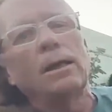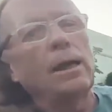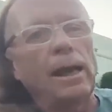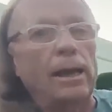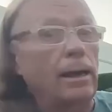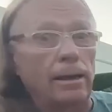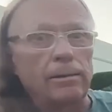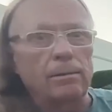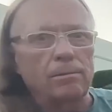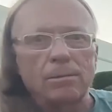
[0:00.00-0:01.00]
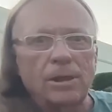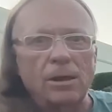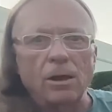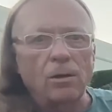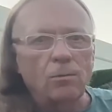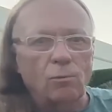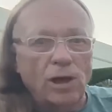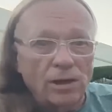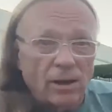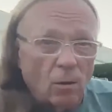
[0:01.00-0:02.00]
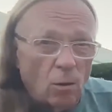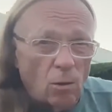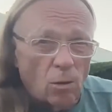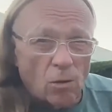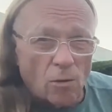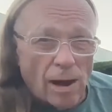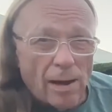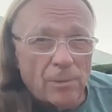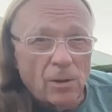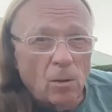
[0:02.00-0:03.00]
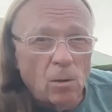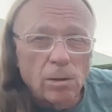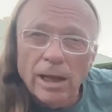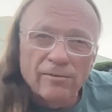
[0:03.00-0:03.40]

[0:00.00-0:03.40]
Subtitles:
and really old, crappy old